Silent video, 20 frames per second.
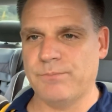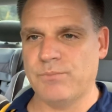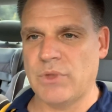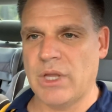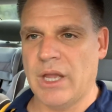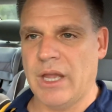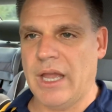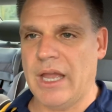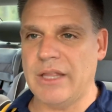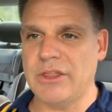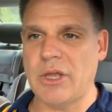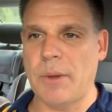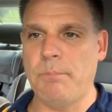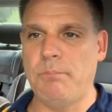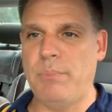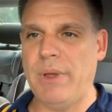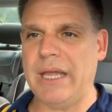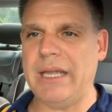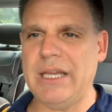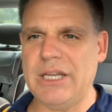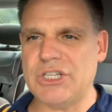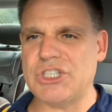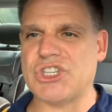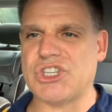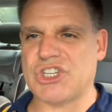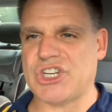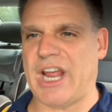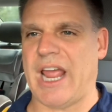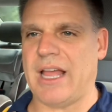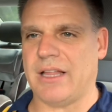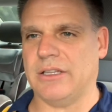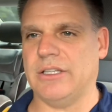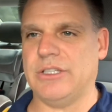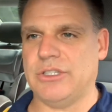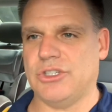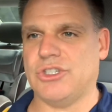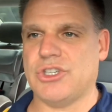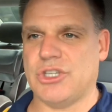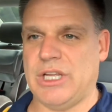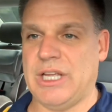And the biggest
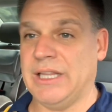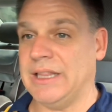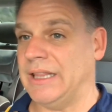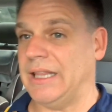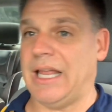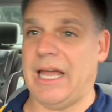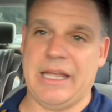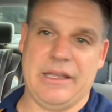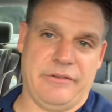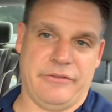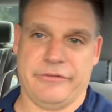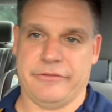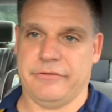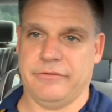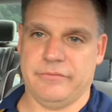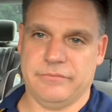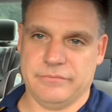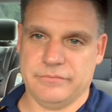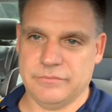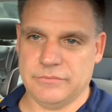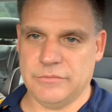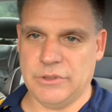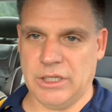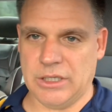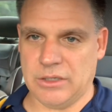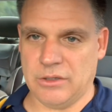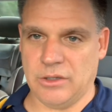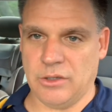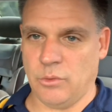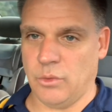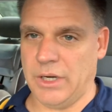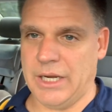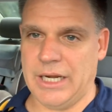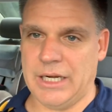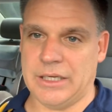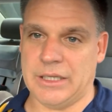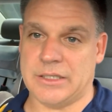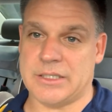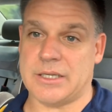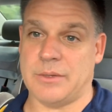challenge in life, look, we're
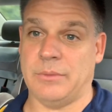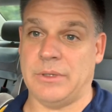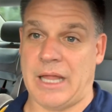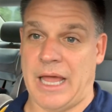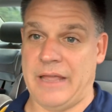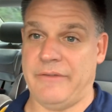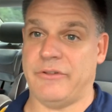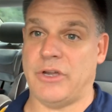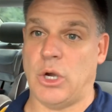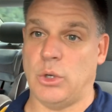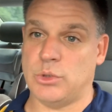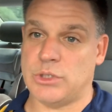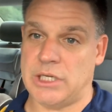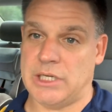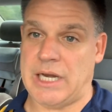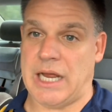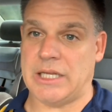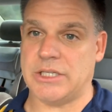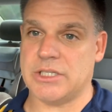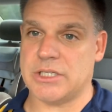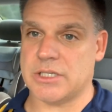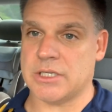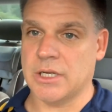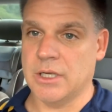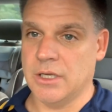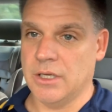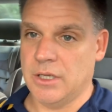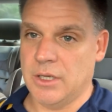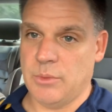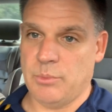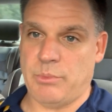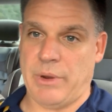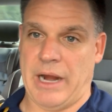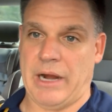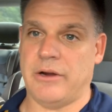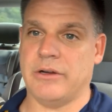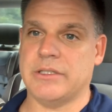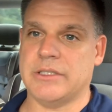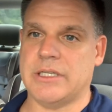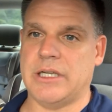getting on some life coaching, not just
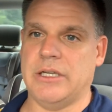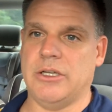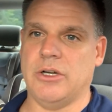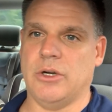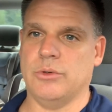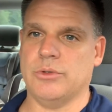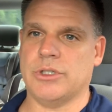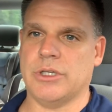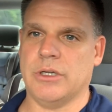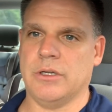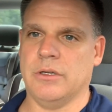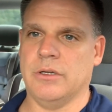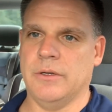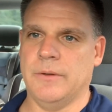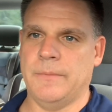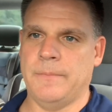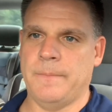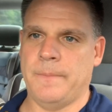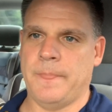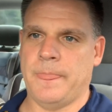parenting coaching.